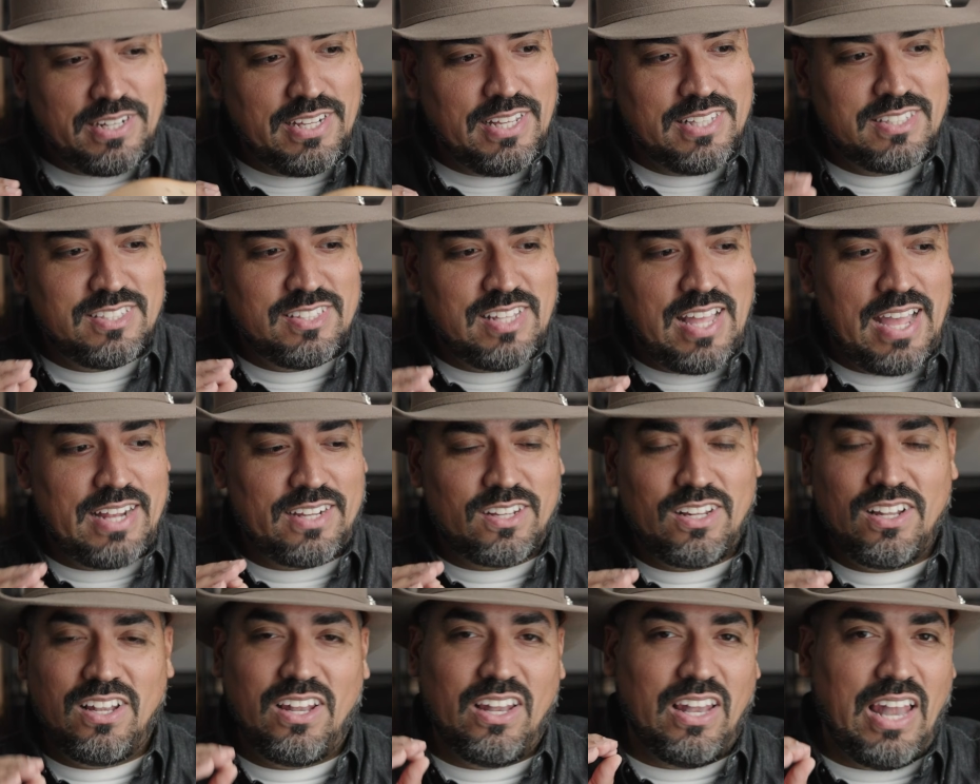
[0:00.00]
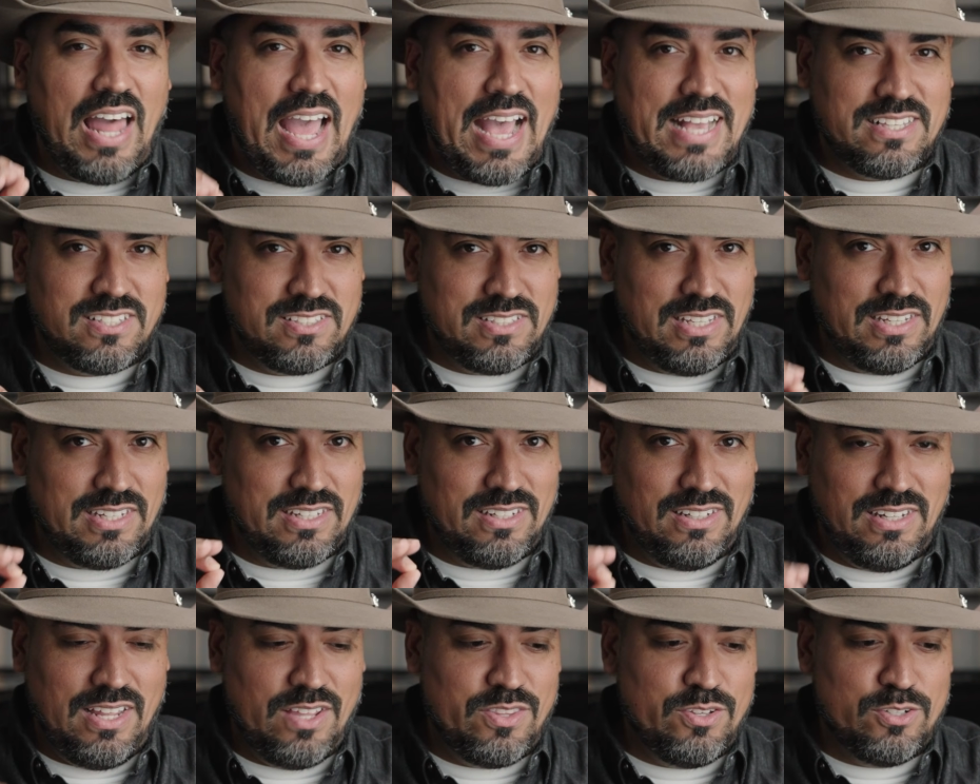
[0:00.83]
it's that
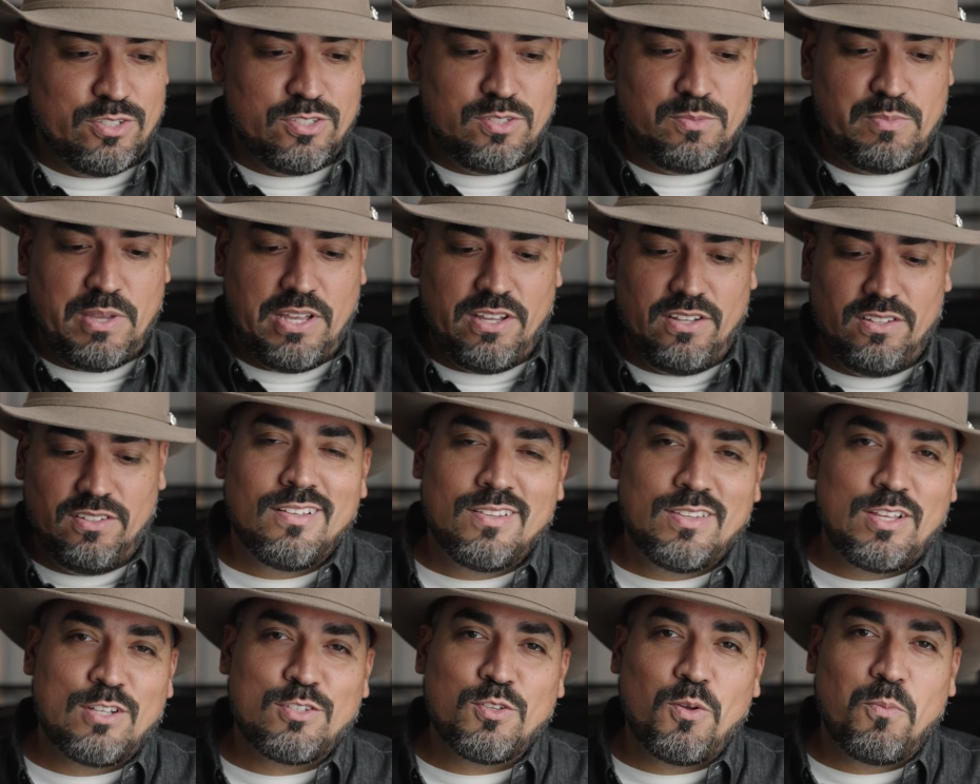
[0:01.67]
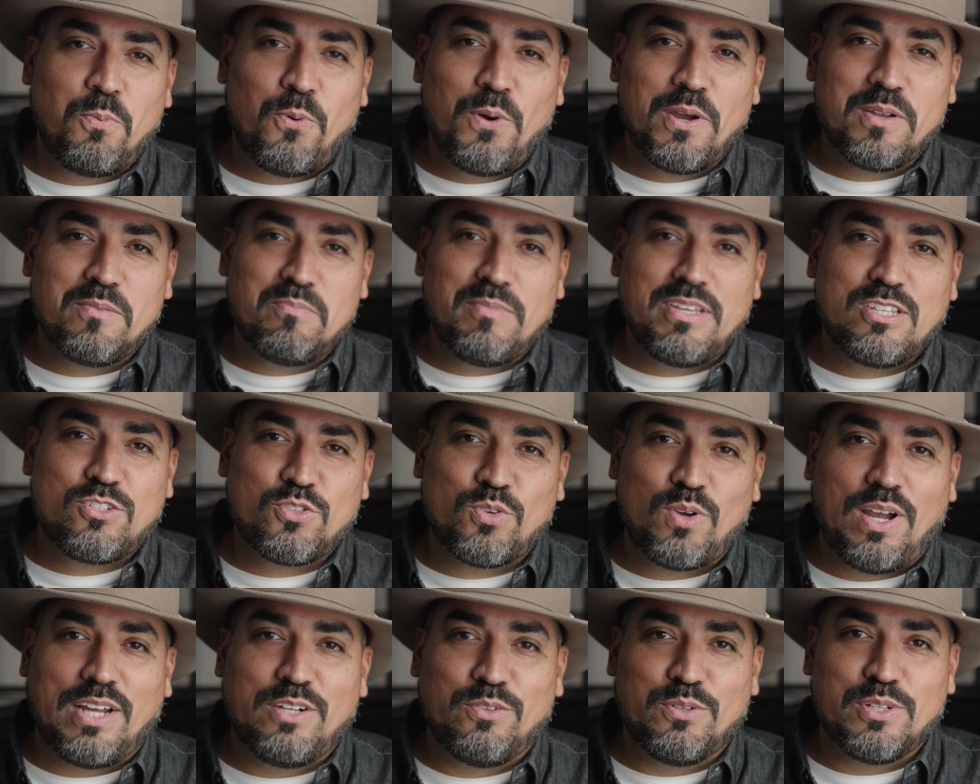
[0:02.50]
classic leather smell. There's no point in me
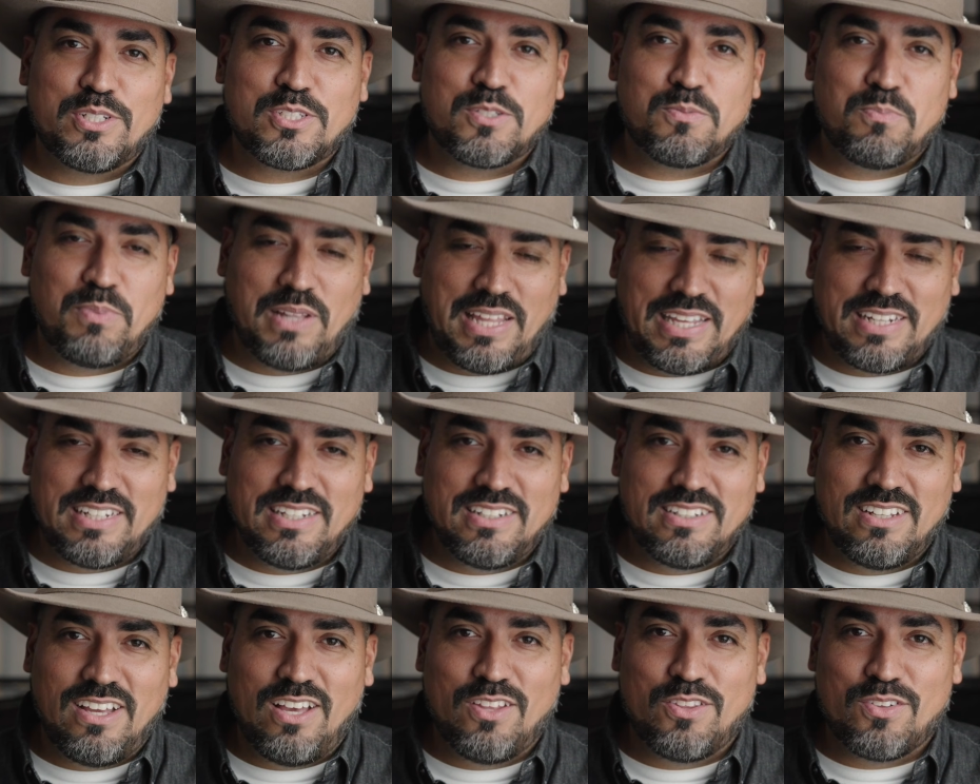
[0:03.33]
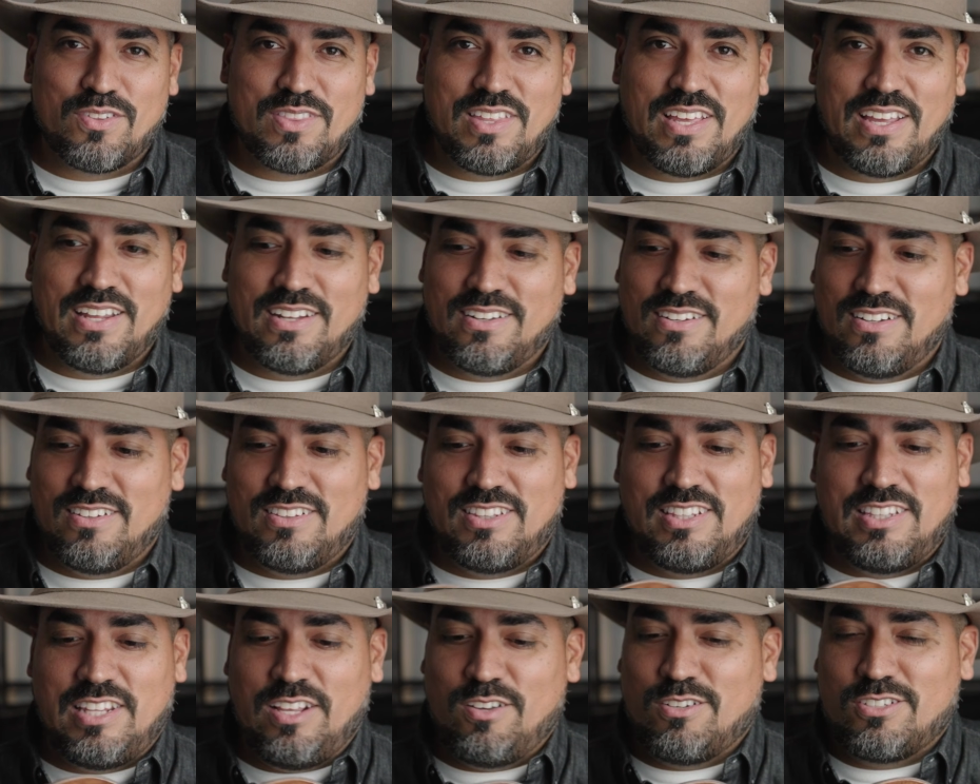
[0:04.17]
trying to explain it other than
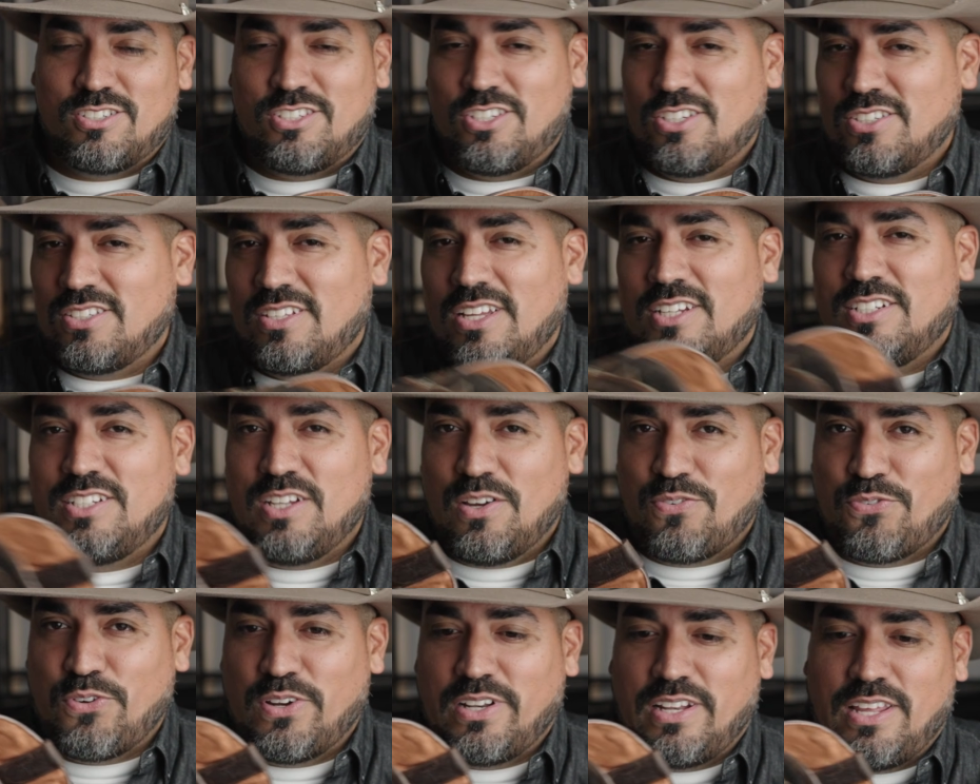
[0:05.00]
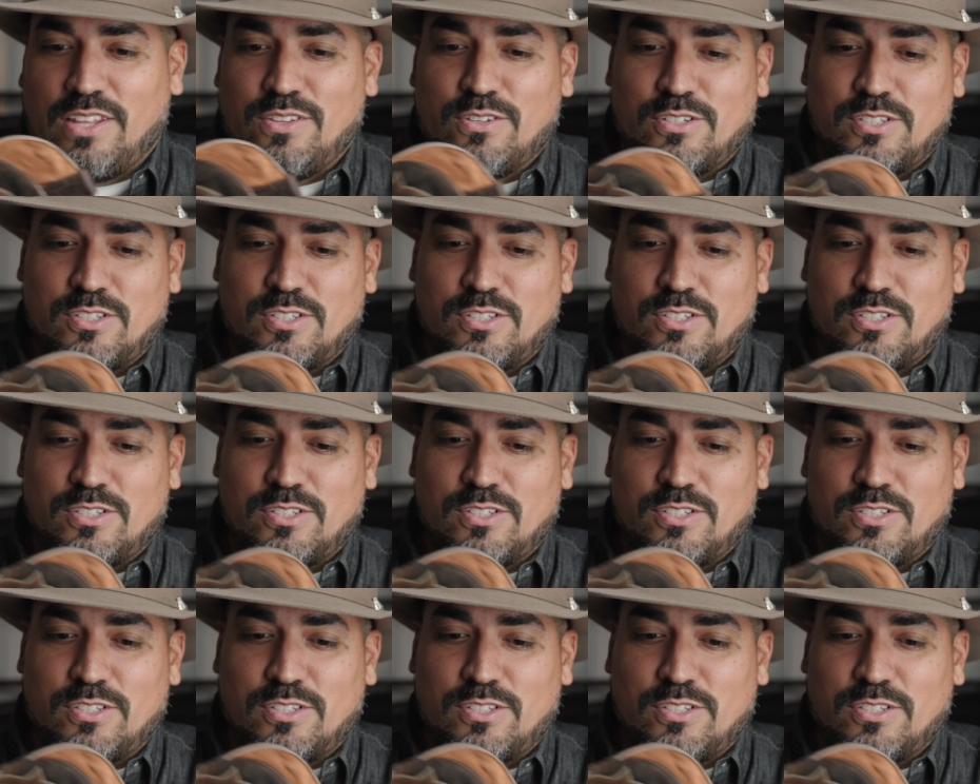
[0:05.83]
there's just a different leather